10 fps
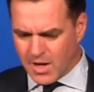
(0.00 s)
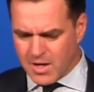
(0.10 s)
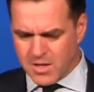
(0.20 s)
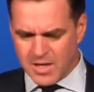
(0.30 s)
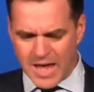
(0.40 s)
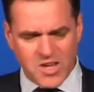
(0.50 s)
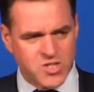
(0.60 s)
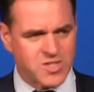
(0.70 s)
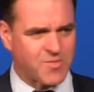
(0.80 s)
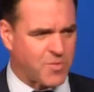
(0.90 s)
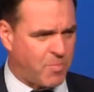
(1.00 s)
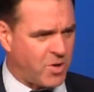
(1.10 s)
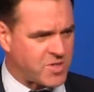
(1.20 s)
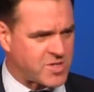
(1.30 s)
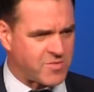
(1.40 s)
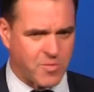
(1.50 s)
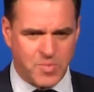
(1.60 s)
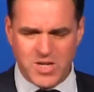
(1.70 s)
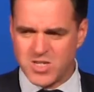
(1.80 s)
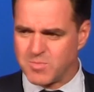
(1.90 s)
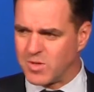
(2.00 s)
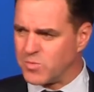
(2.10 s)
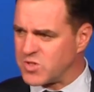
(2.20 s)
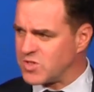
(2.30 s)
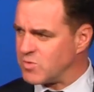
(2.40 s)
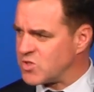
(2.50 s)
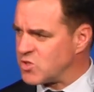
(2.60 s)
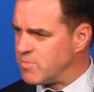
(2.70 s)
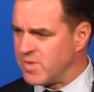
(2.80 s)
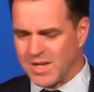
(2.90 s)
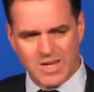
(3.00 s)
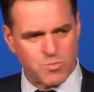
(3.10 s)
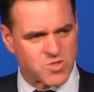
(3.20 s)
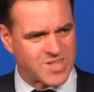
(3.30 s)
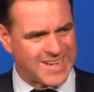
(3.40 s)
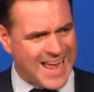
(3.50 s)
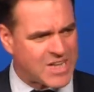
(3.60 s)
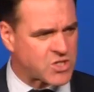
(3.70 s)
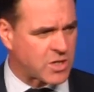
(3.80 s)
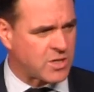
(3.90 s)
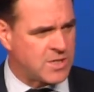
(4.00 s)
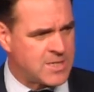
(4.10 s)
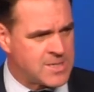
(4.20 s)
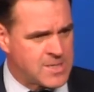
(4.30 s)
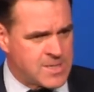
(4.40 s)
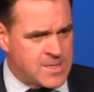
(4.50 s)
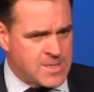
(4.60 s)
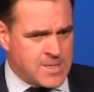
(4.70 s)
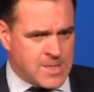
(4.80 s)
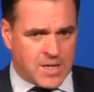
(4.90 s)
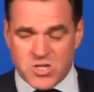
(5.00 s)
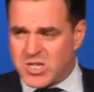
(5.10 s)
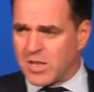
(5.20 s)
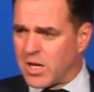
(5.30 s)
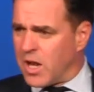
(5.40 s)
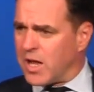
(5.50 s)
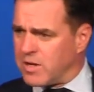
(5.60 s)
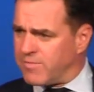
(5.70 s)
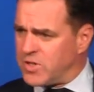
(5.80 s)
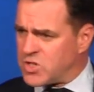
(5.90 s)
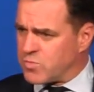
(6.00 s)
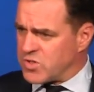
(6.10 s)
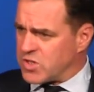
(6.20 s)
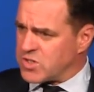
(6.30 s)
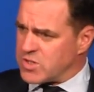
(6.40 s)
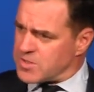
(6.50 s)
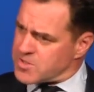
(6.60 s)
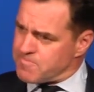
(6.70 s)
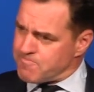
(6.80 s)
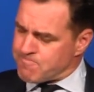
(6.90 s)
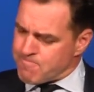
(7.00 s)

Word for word: And the essence of the policy of appeasement was to assume that he was the latter and to take the line of least resistance.